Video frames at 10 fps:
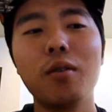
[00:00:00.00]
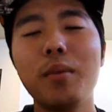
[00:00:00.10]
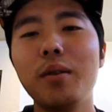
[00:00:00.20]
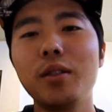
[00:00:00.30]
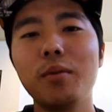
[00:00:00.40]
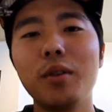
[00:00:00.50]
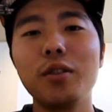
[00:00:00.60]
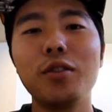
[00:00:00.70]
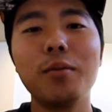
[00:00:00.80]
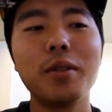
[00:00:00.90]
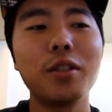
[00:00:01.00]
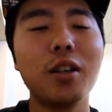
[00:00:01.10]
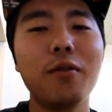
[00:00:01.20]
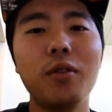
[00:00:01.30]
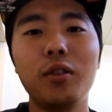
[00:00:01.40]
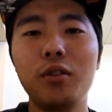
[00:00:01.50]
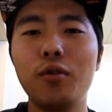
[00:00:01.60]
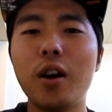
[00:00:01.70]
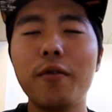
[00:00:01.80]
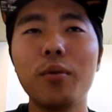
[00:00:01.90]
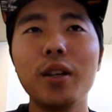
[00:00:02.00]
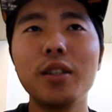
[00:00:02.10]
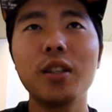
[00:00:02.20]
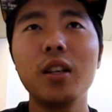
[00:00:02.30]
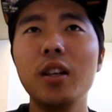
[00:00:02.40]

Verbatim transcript: or maybe some other stupid stuff to whoever wins.